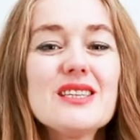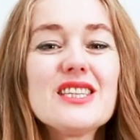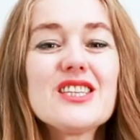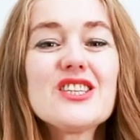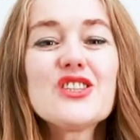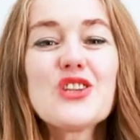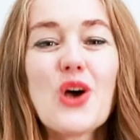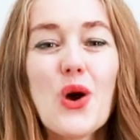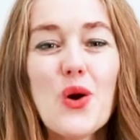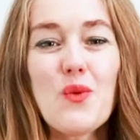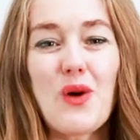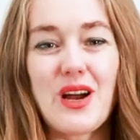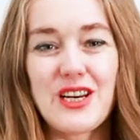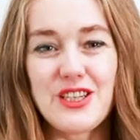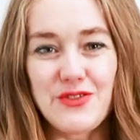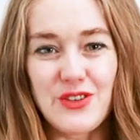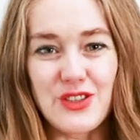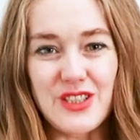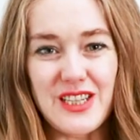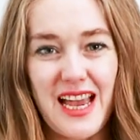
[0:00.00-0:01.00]
It's so
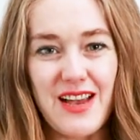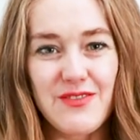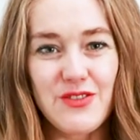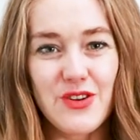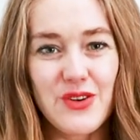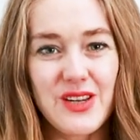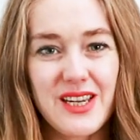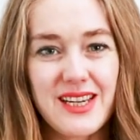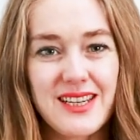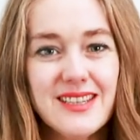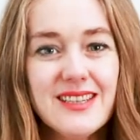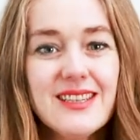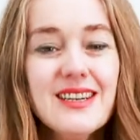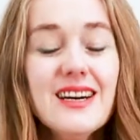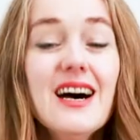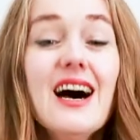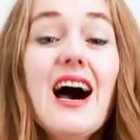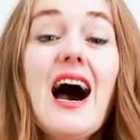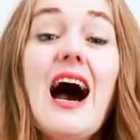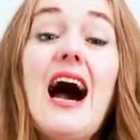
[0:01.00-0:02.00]
wonderful to have you here.
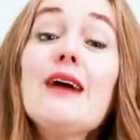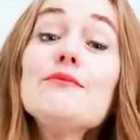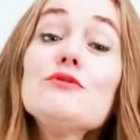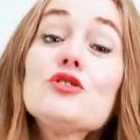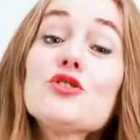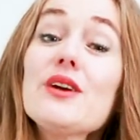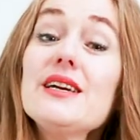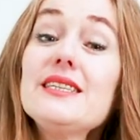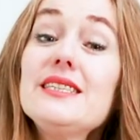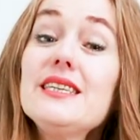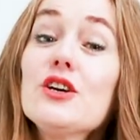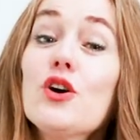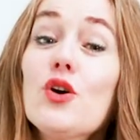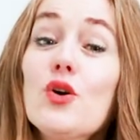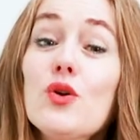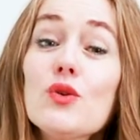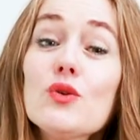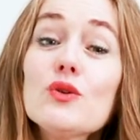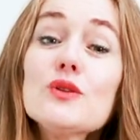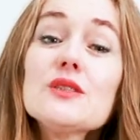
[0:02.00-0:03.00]
I'm Tracy
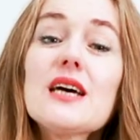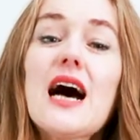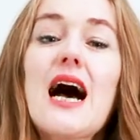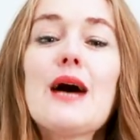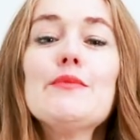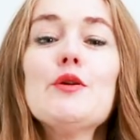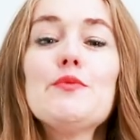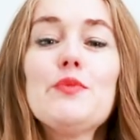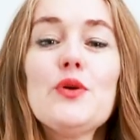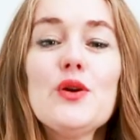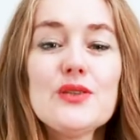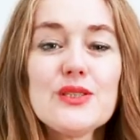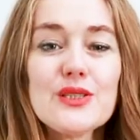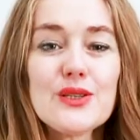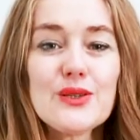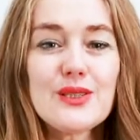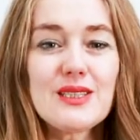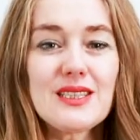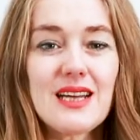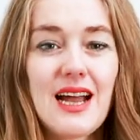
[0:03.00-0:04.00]
Gold. I'm a
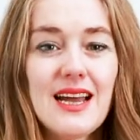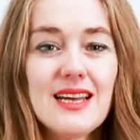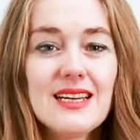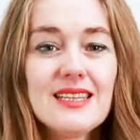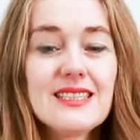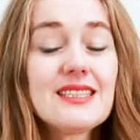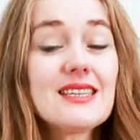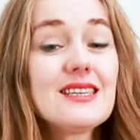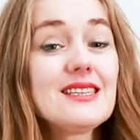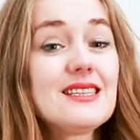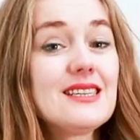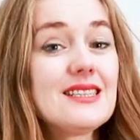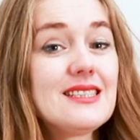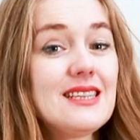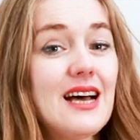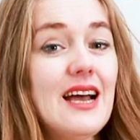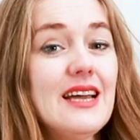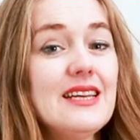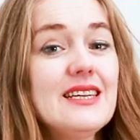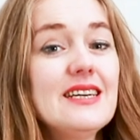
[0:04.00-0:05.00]
personal stylist,
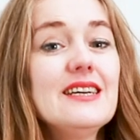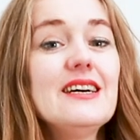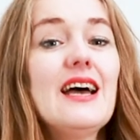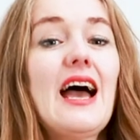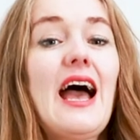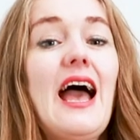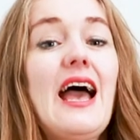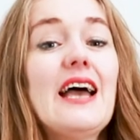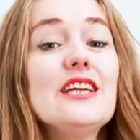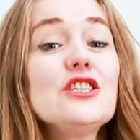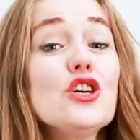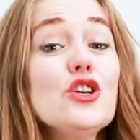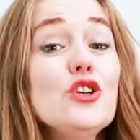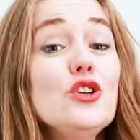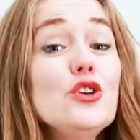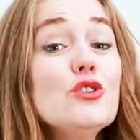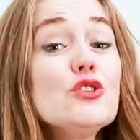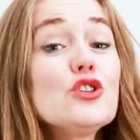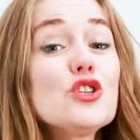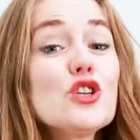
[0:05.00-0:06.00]
designer, and
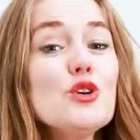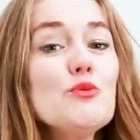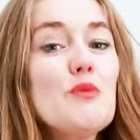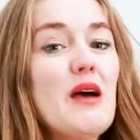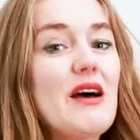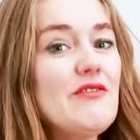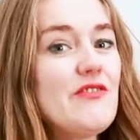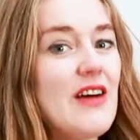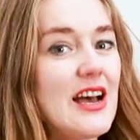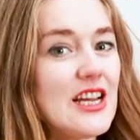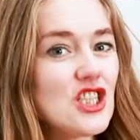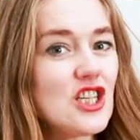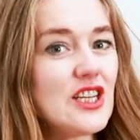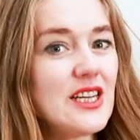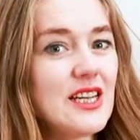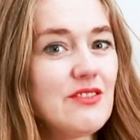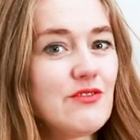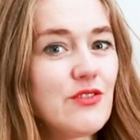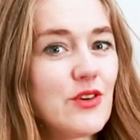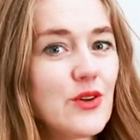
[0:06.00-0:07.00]
YouTube
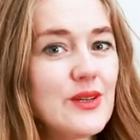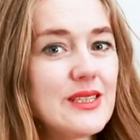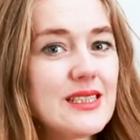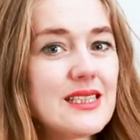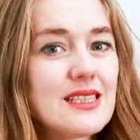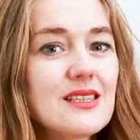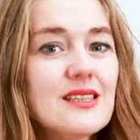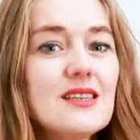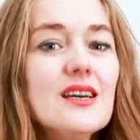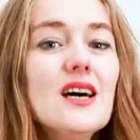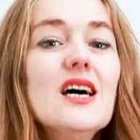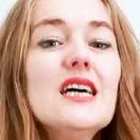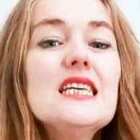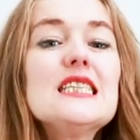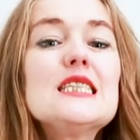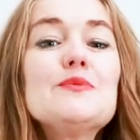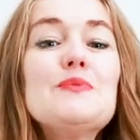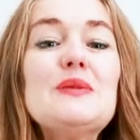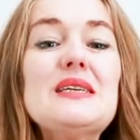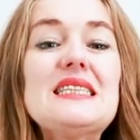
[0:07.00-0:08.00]
fashion influencer
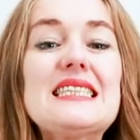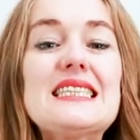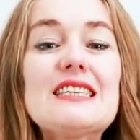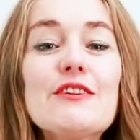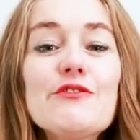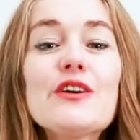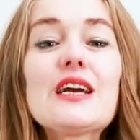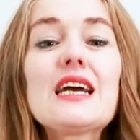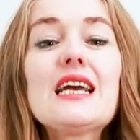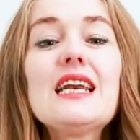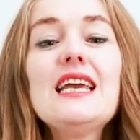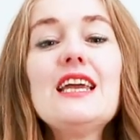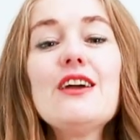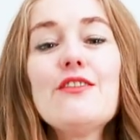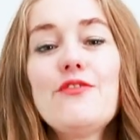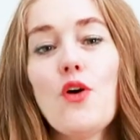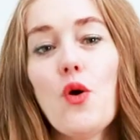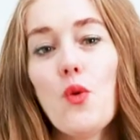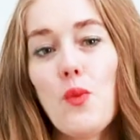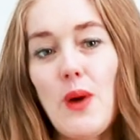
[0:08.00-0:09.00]

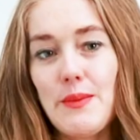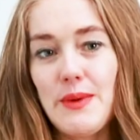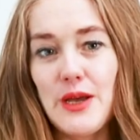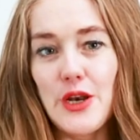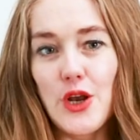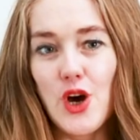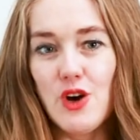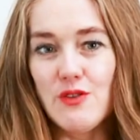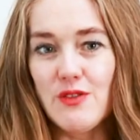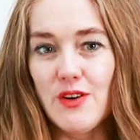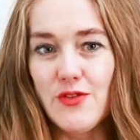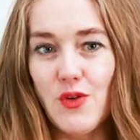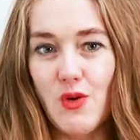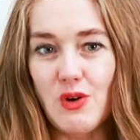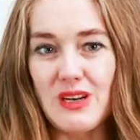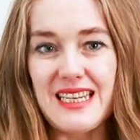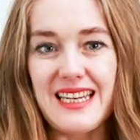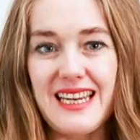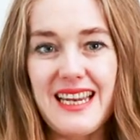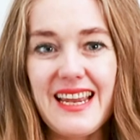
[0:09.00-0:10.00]
specifically for women over
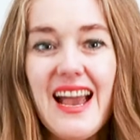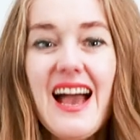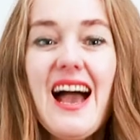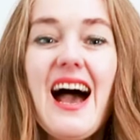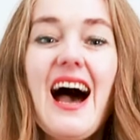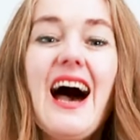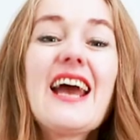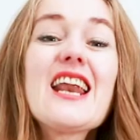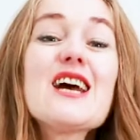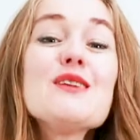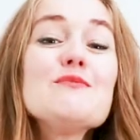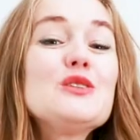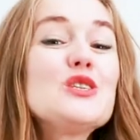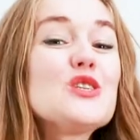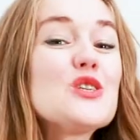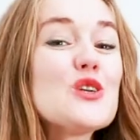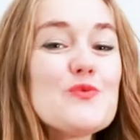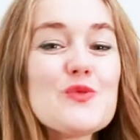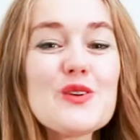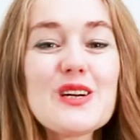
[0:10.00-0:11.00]
40. And I'm
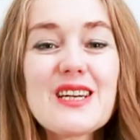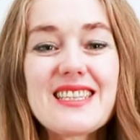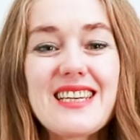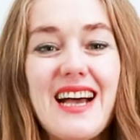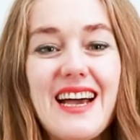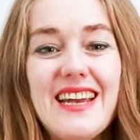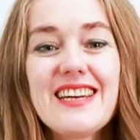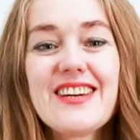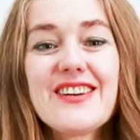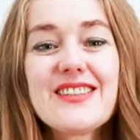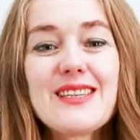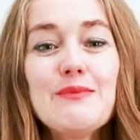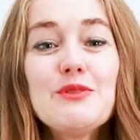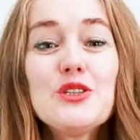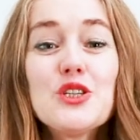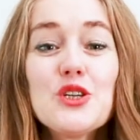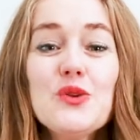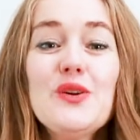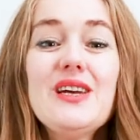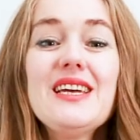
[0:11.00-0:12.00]
super excited because I'm
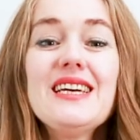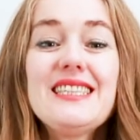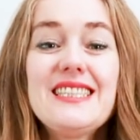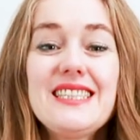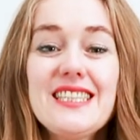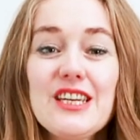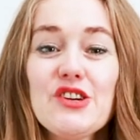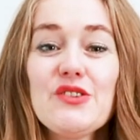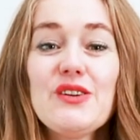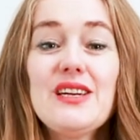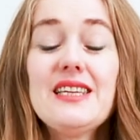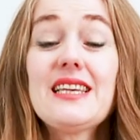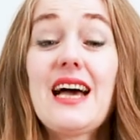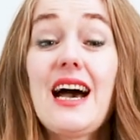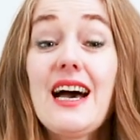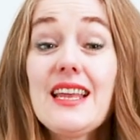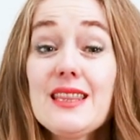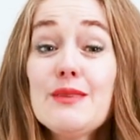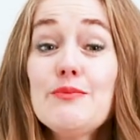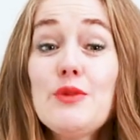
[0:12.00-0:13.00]
doing a series
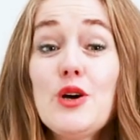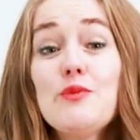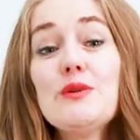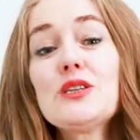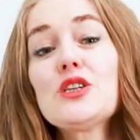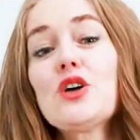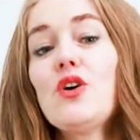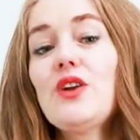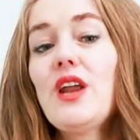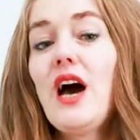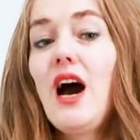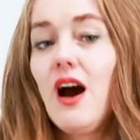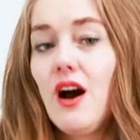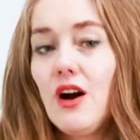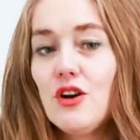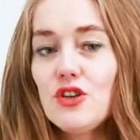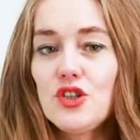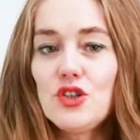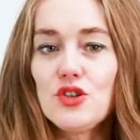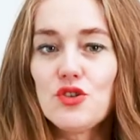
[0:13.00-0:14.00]
at the moment on
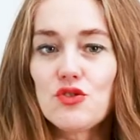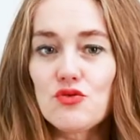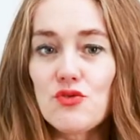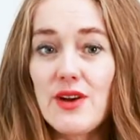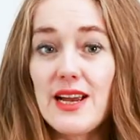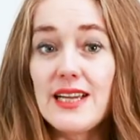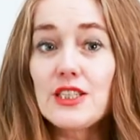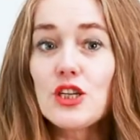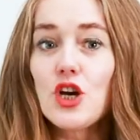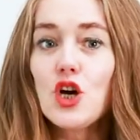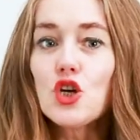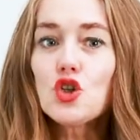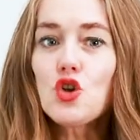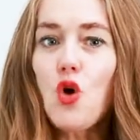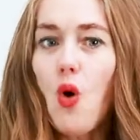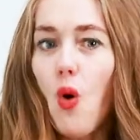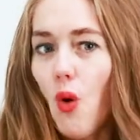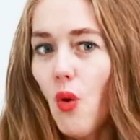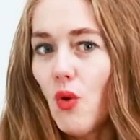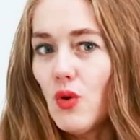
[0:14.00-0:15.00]
how to dress
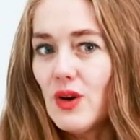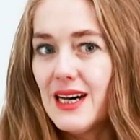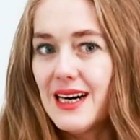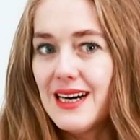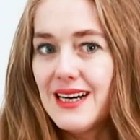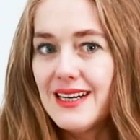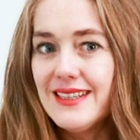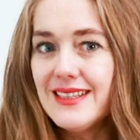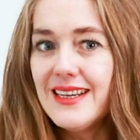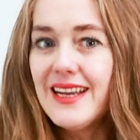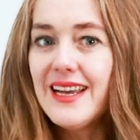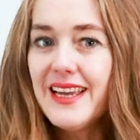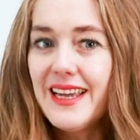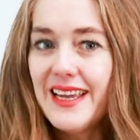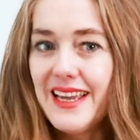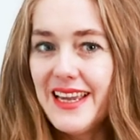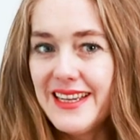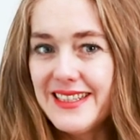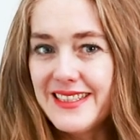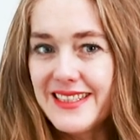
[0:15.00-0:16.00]
taller
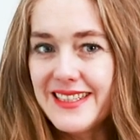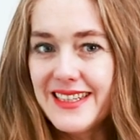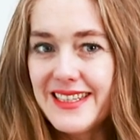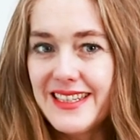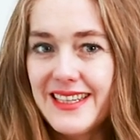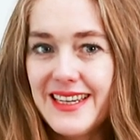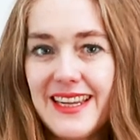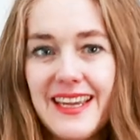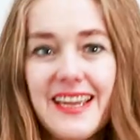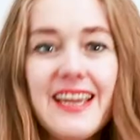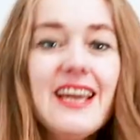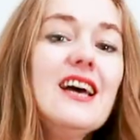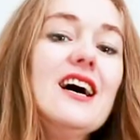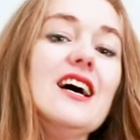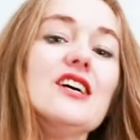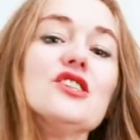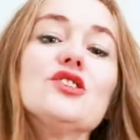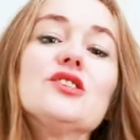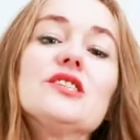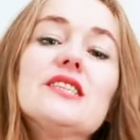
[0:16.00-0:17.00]
instantly.
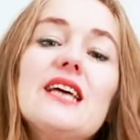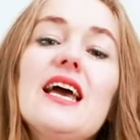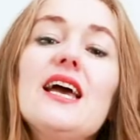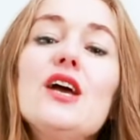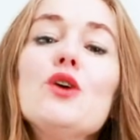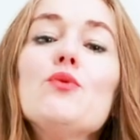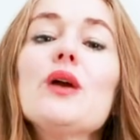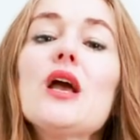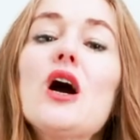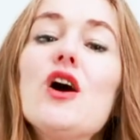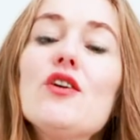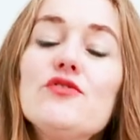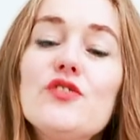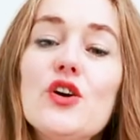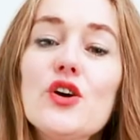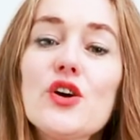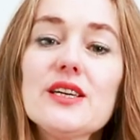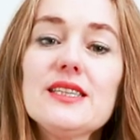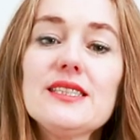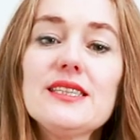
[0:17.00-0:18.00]
And today we are
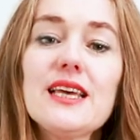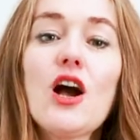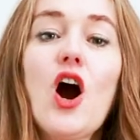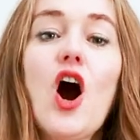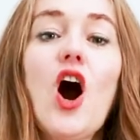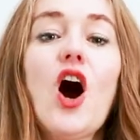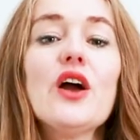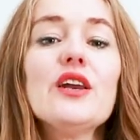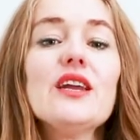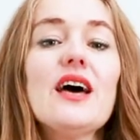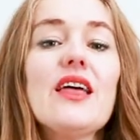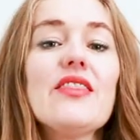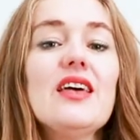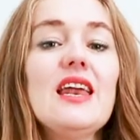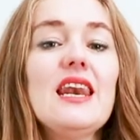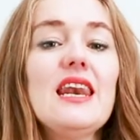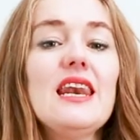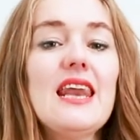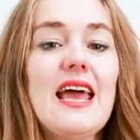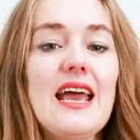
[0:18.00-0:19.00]
focusing on
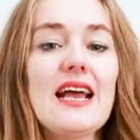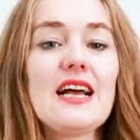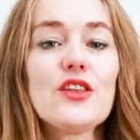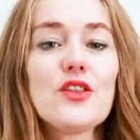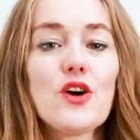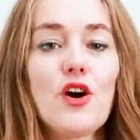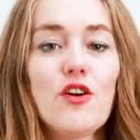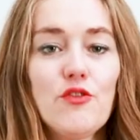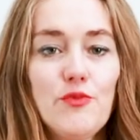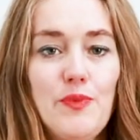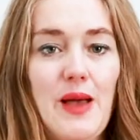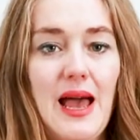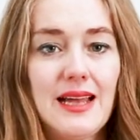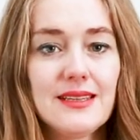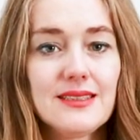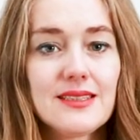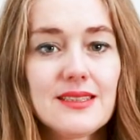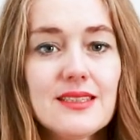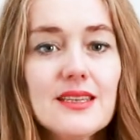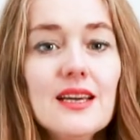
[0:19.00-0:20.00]
the length of
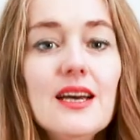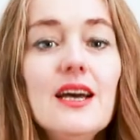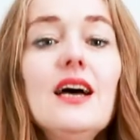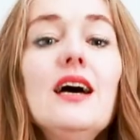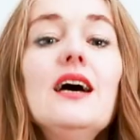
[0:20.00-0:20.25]
pants.